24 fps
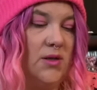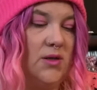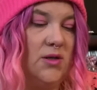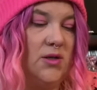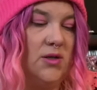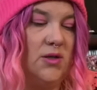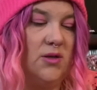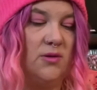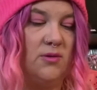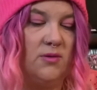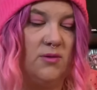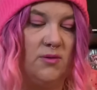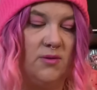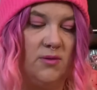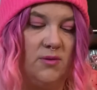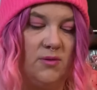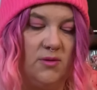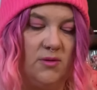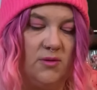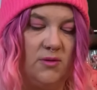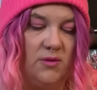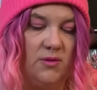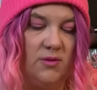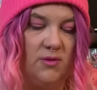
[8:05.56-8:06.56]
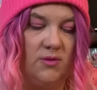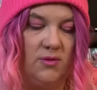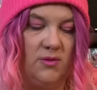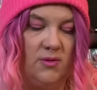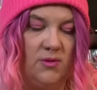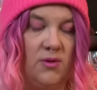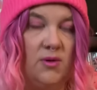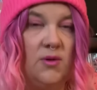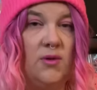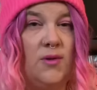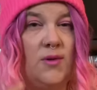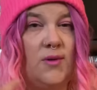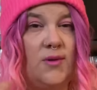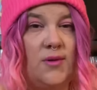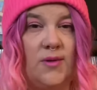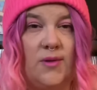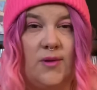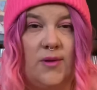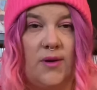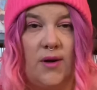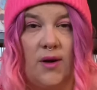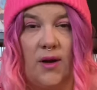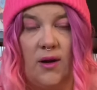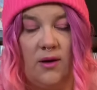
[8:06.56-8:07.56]
to,
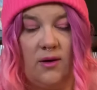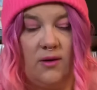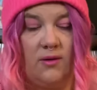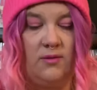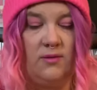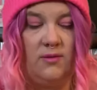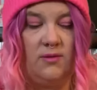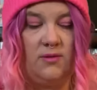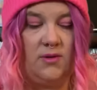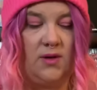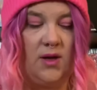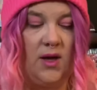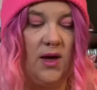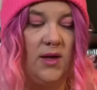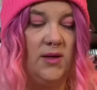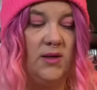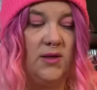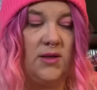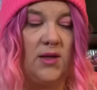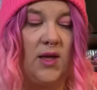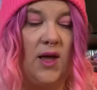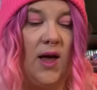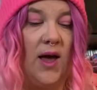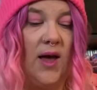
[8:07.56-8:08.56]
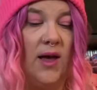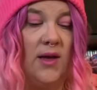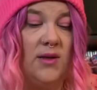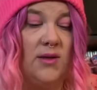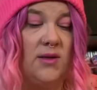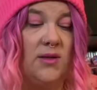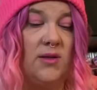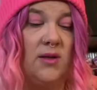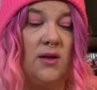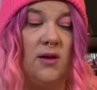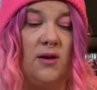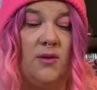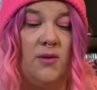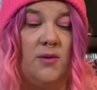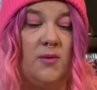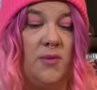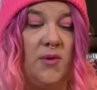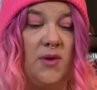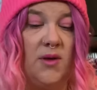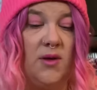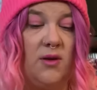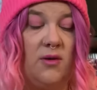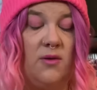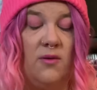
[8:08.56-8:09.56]
you know, I just, I just thought it would
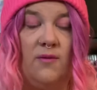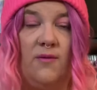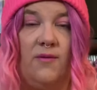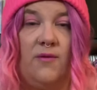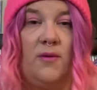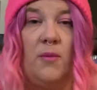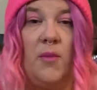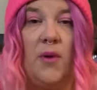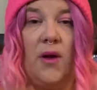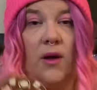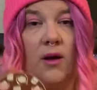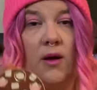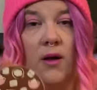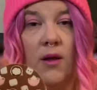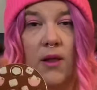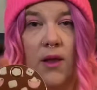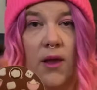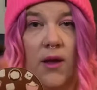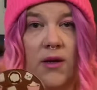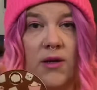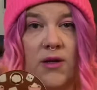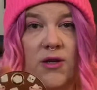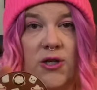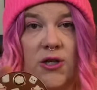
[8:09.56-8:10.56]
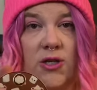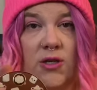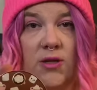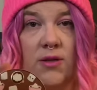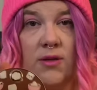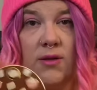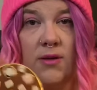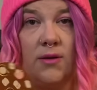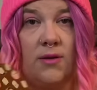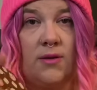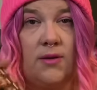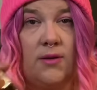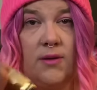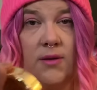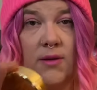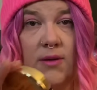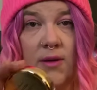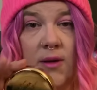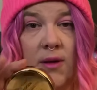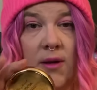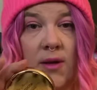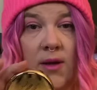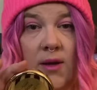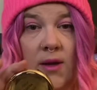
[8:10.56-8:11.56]
be cute for my collection.
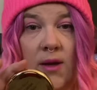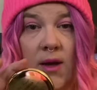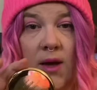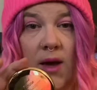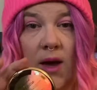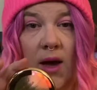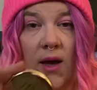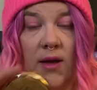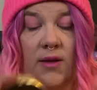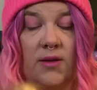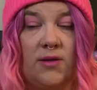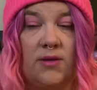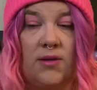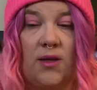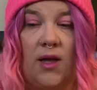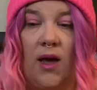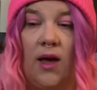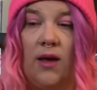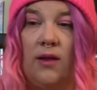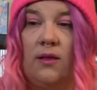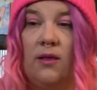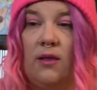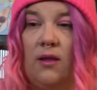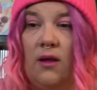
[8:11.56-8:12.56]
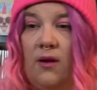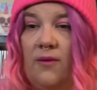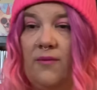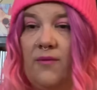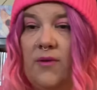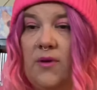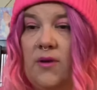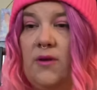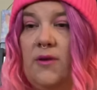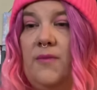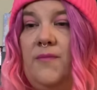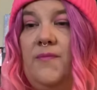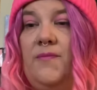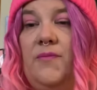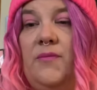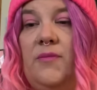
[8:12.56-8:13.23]
I just, I love it.